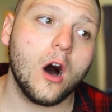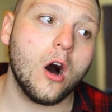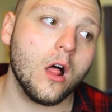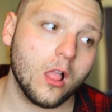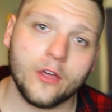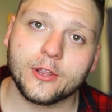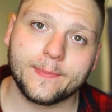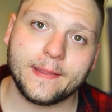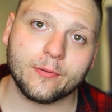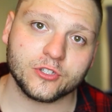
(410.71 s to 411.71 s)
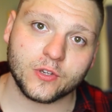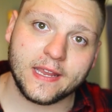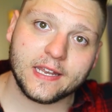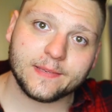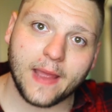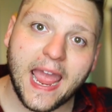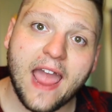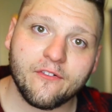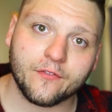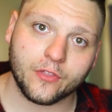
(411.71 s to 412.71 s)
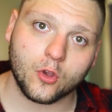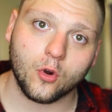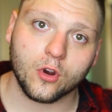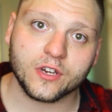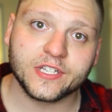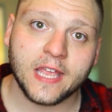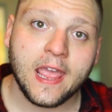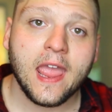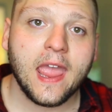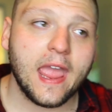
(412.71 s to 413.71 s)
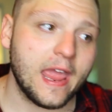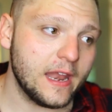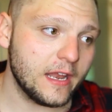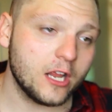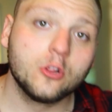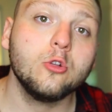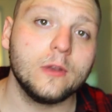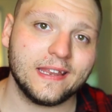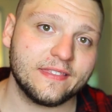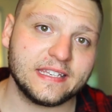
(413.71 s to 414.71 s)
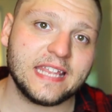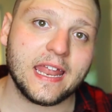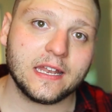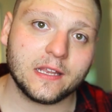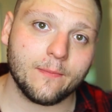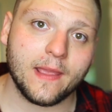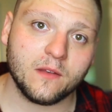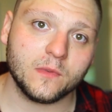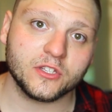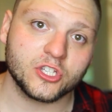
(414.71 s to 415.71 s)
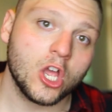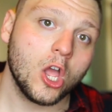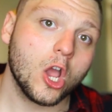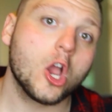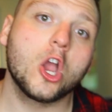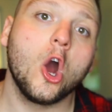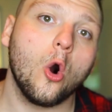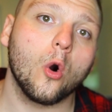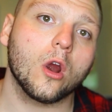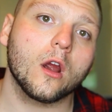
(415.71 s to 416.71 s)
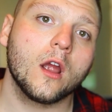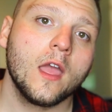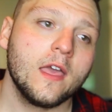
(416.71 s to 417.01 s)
all other people. So he does about half of the course, and including the 10 Commandments core.